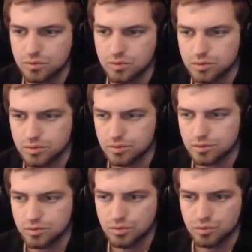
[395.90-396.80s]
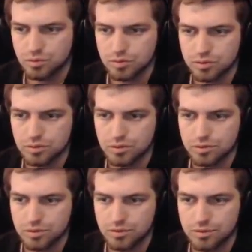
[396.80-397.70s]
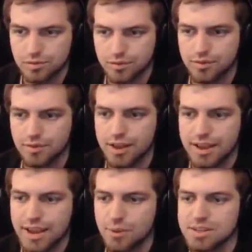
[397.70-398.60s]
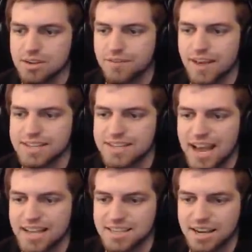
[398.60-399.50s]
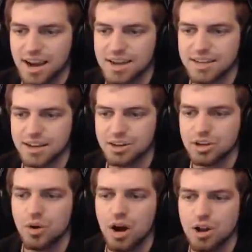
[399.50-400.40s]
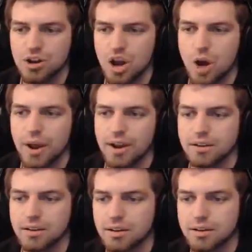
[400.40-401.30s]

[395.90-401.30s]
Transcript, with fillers: let's go kill a monster. That's a good idea. It was a fantastic idea, and you all know it.